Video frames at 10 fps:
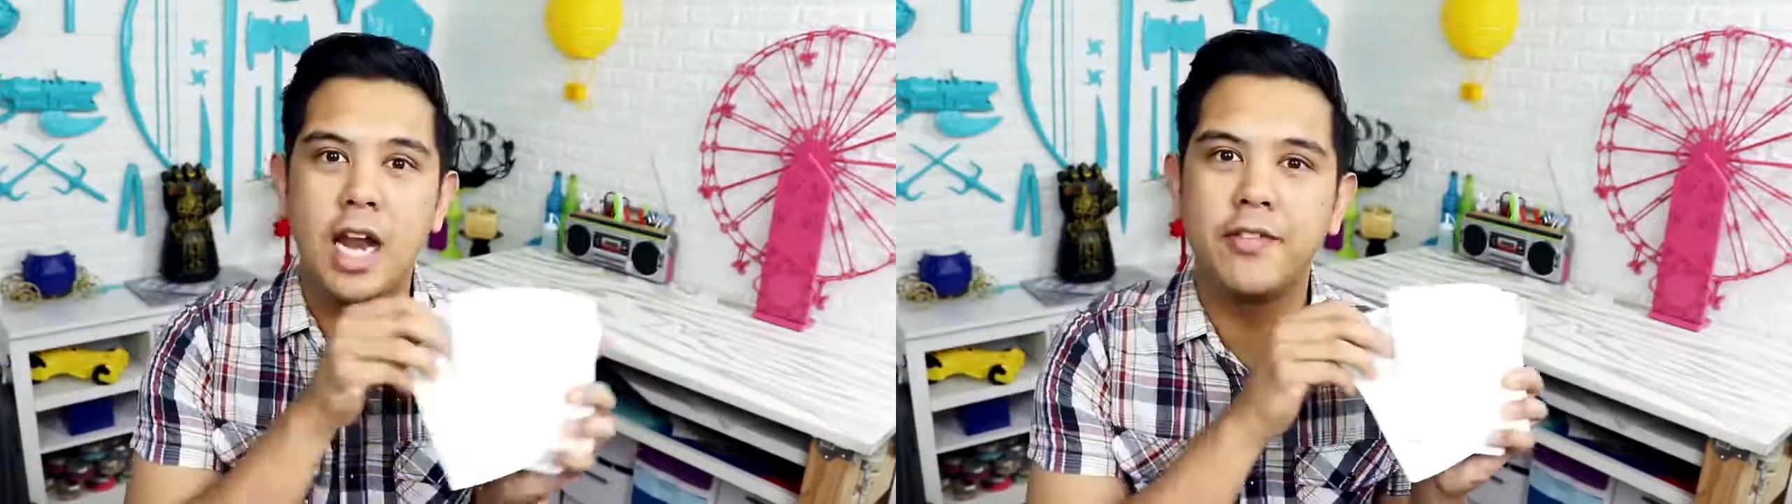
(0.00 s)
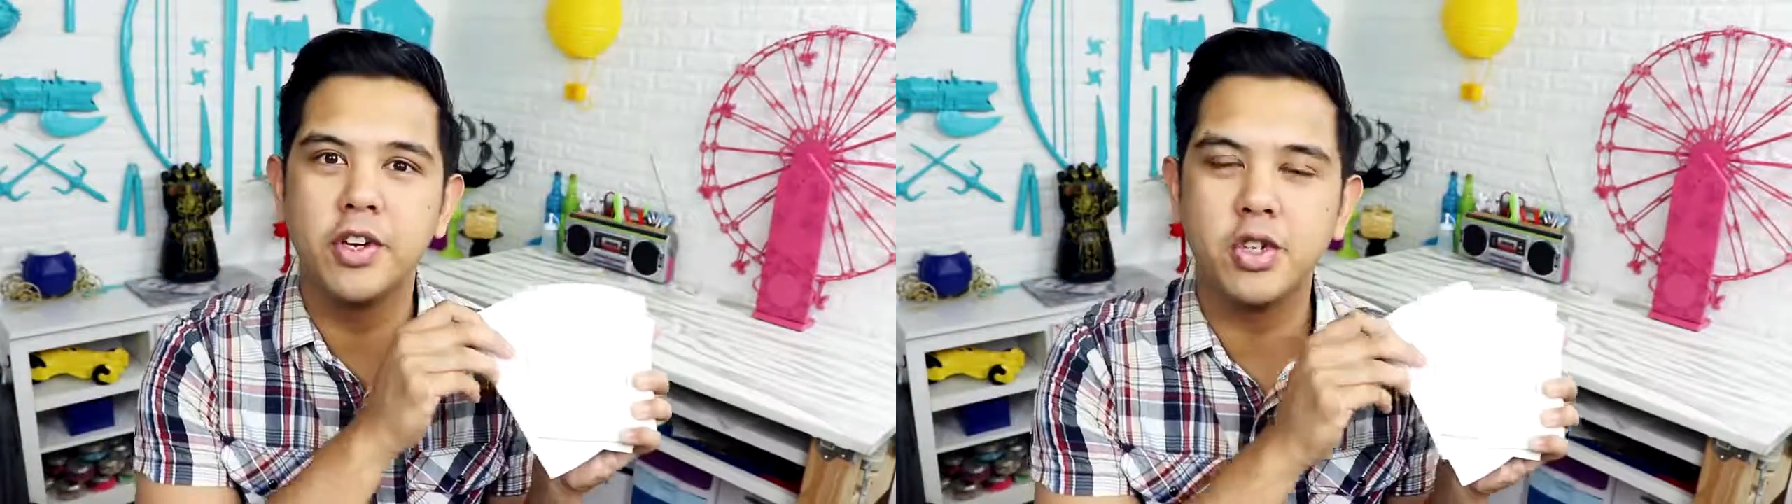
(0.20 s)
And
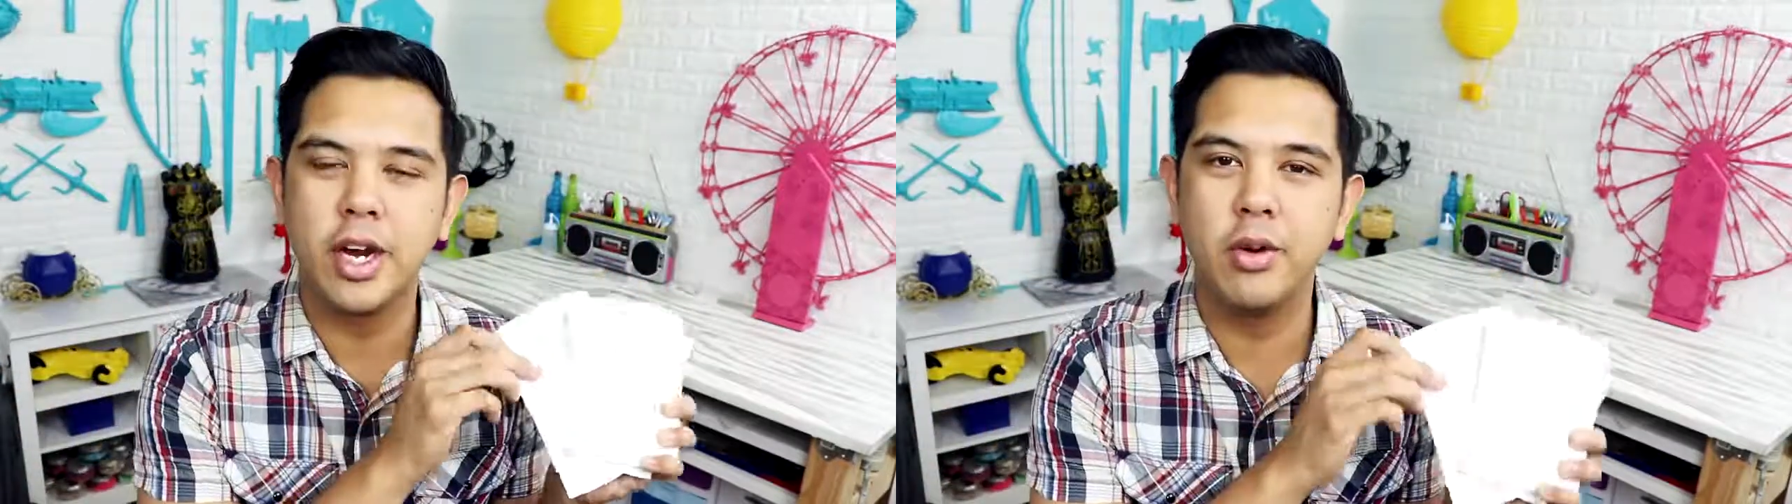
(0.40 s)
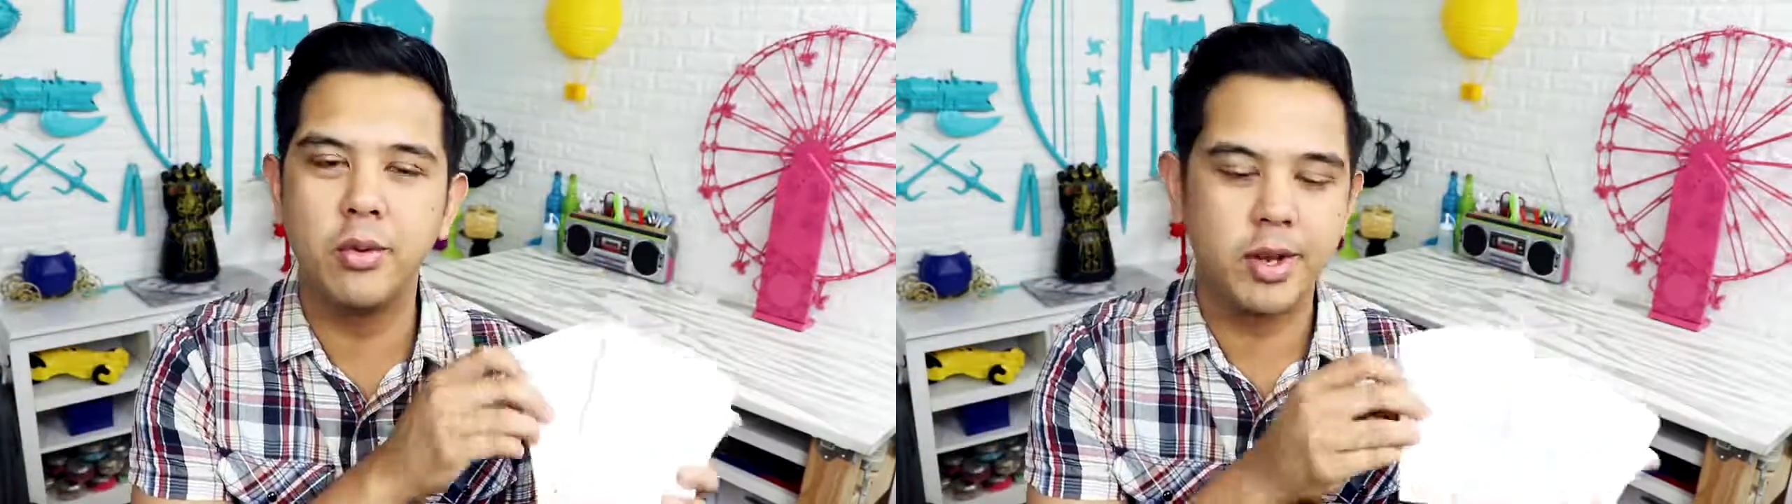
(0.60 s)
if you're
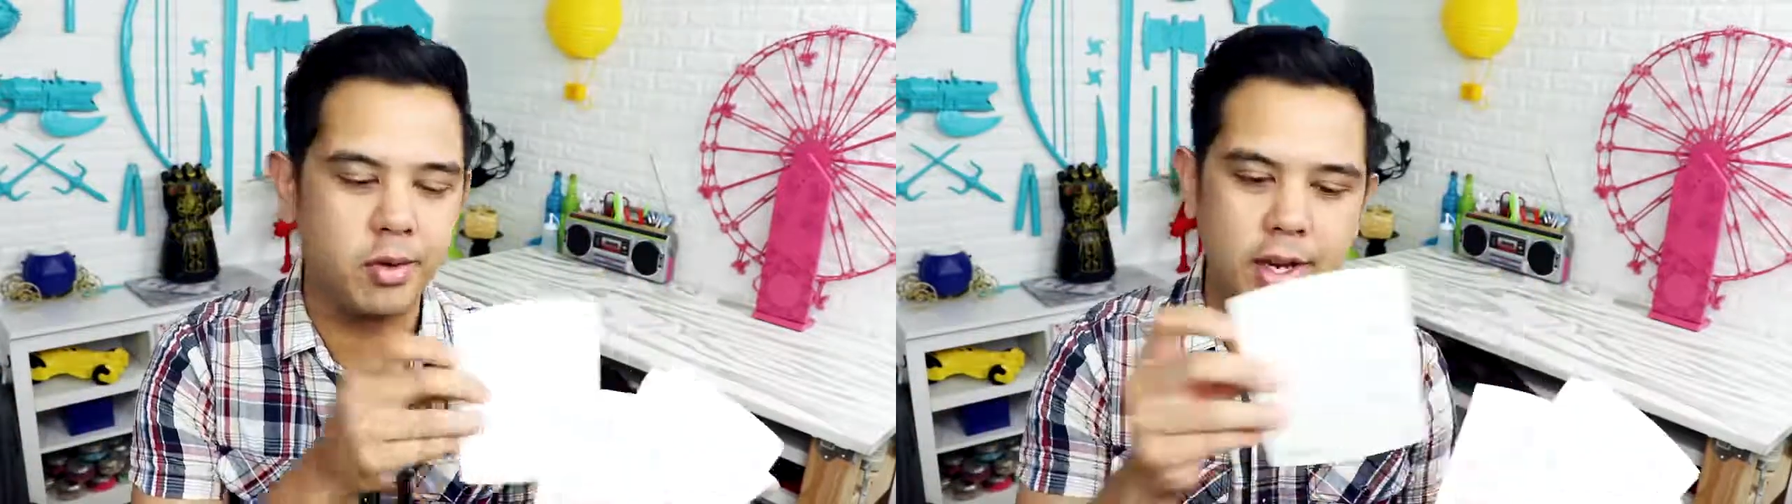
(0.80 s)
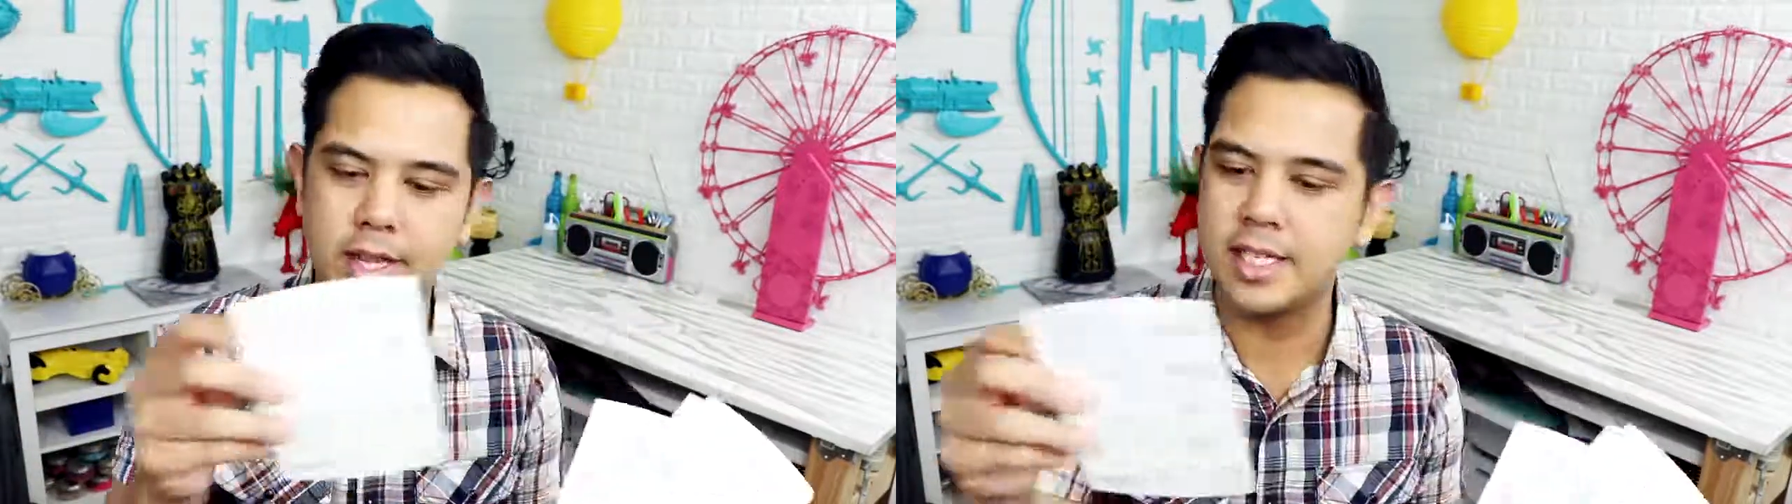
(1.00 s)
trying to
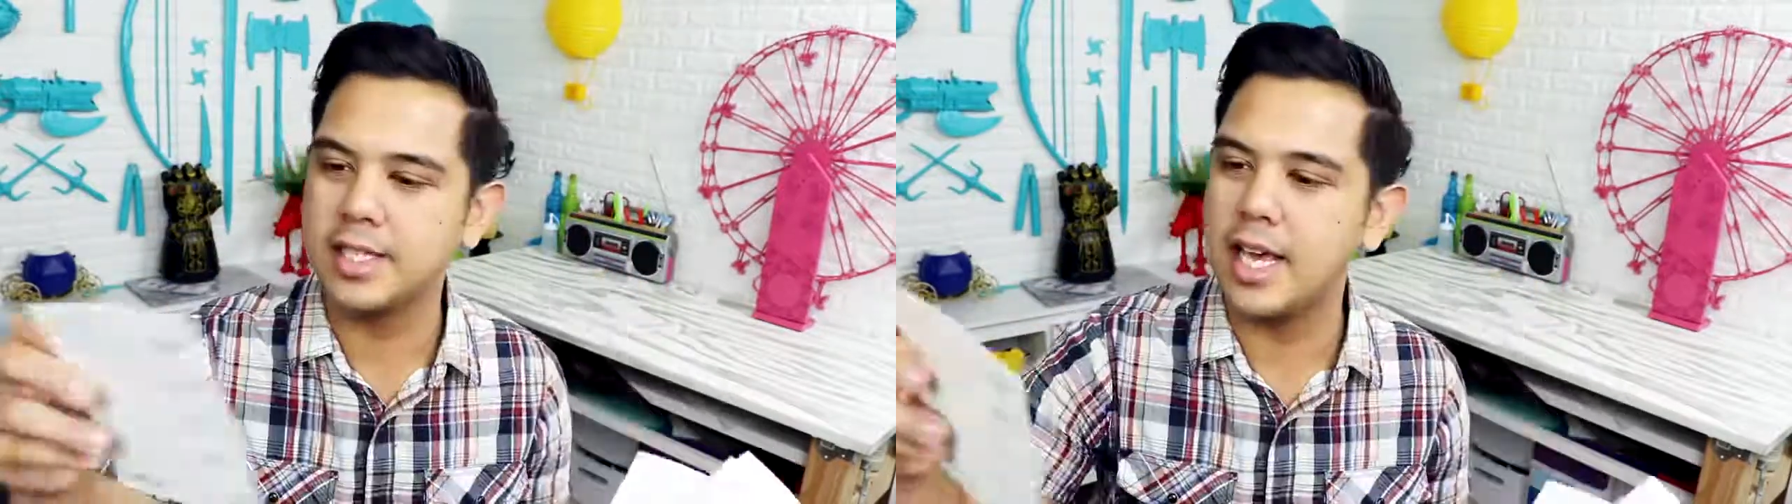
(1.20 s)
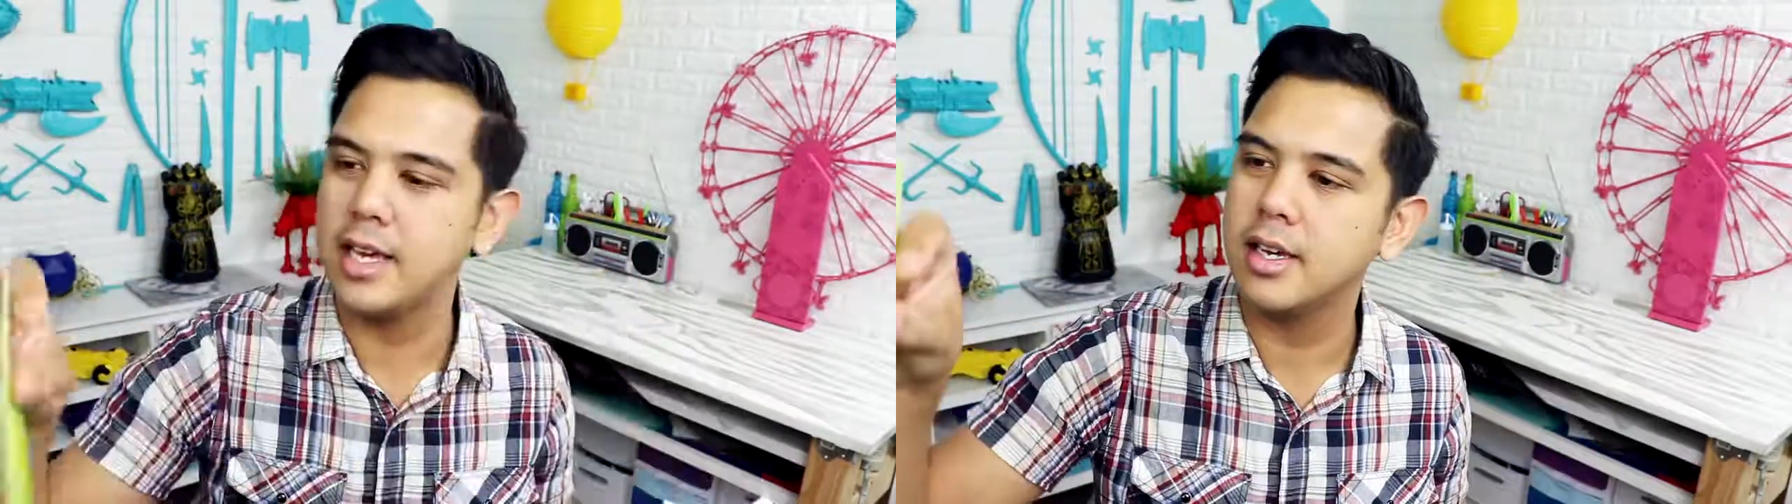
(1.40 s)
recreate this
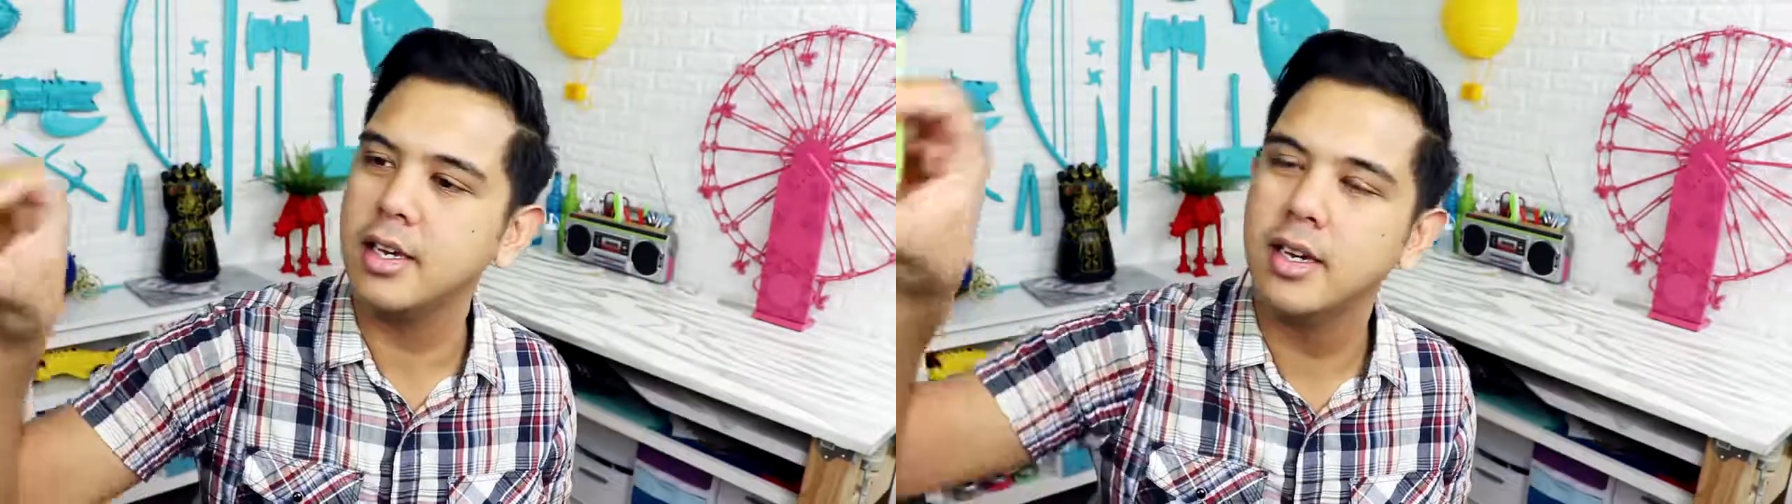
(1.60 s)
cake,